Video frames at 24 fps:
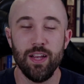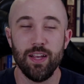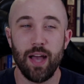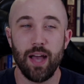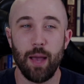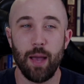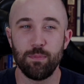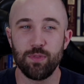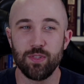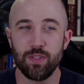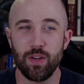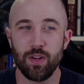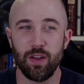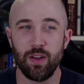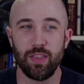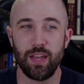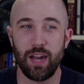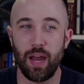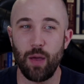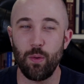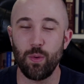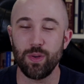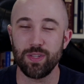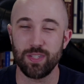I'm sorry
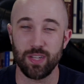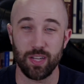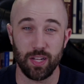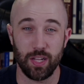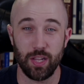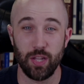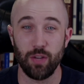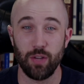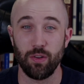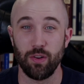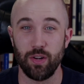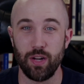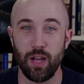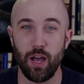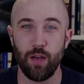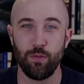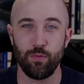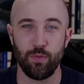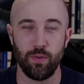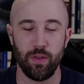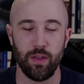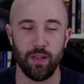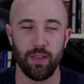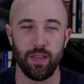that I wasn't clear
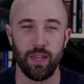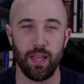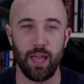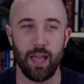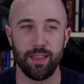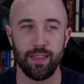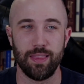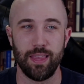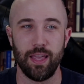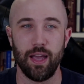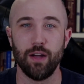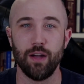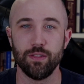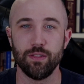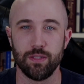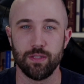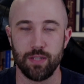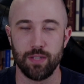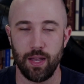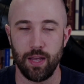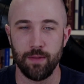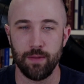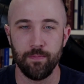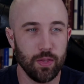enough at the outset.